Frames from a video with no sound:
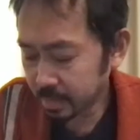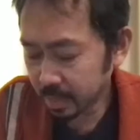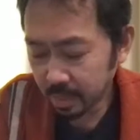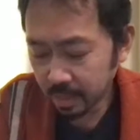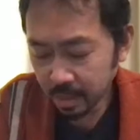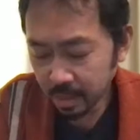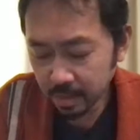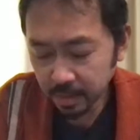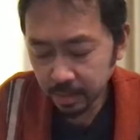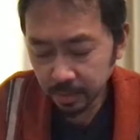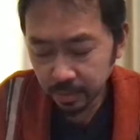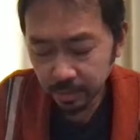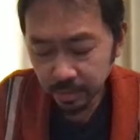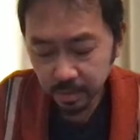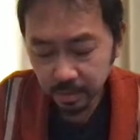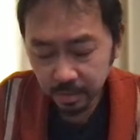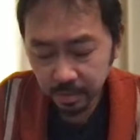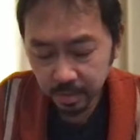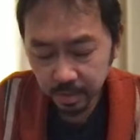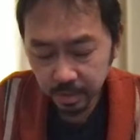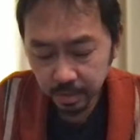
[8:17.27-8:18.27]
that was really,
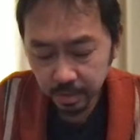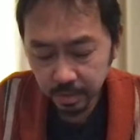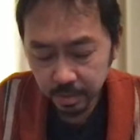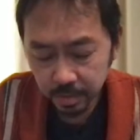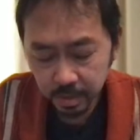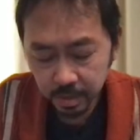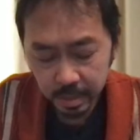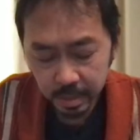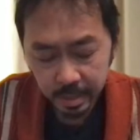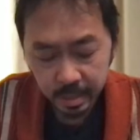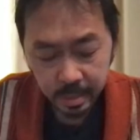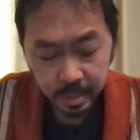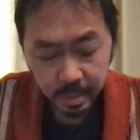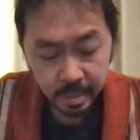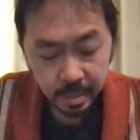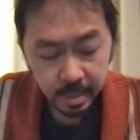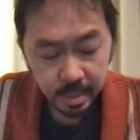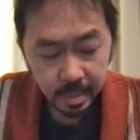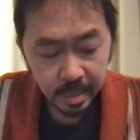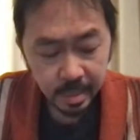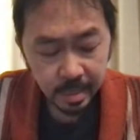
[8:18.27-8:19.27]
really cool.
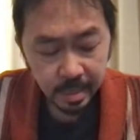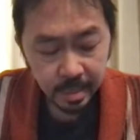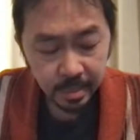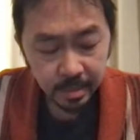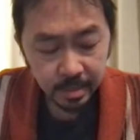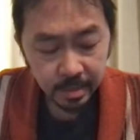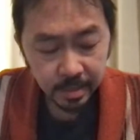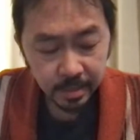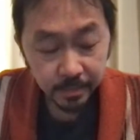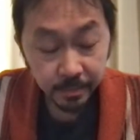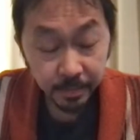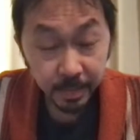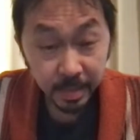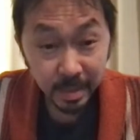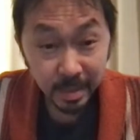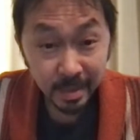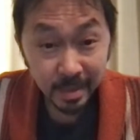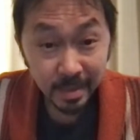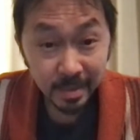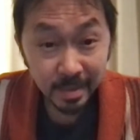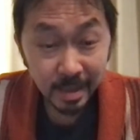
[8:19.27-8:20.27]
And
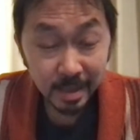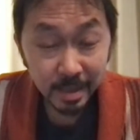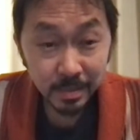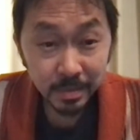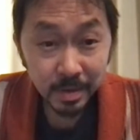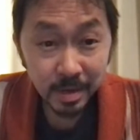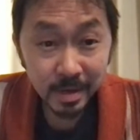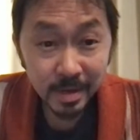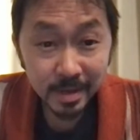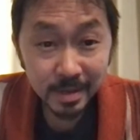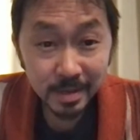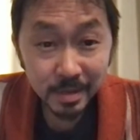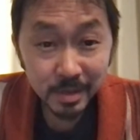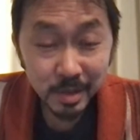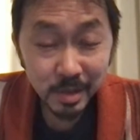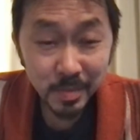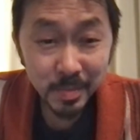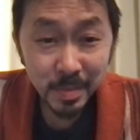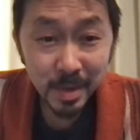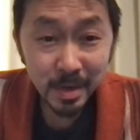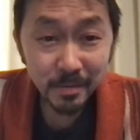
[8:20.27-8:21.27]
that's where I got to
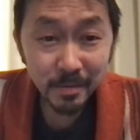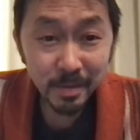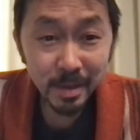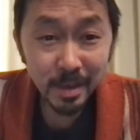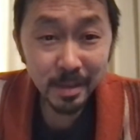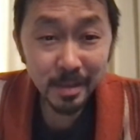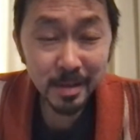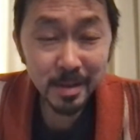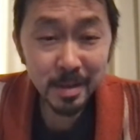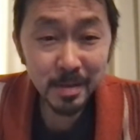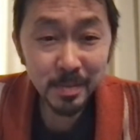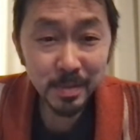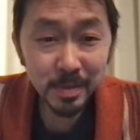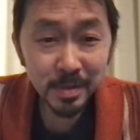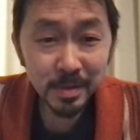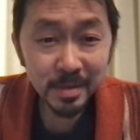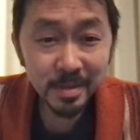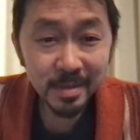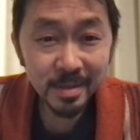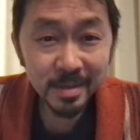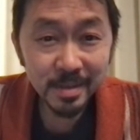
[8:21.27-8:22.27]
jump out of a
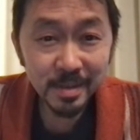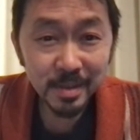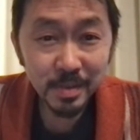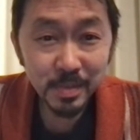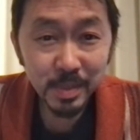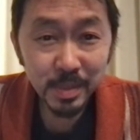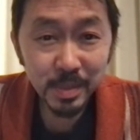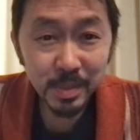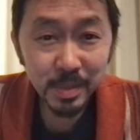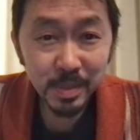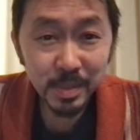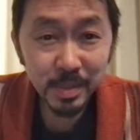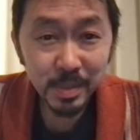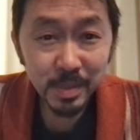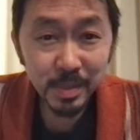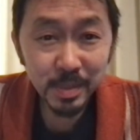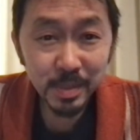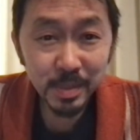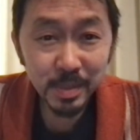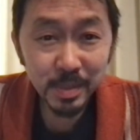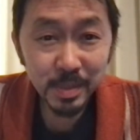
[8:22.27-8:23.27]
helicopter into the Pacific
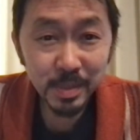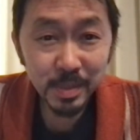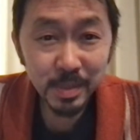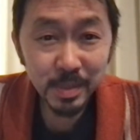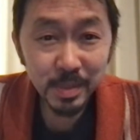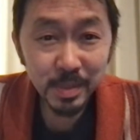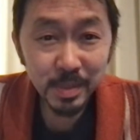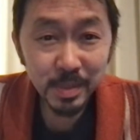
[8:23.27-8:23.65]
Ocean.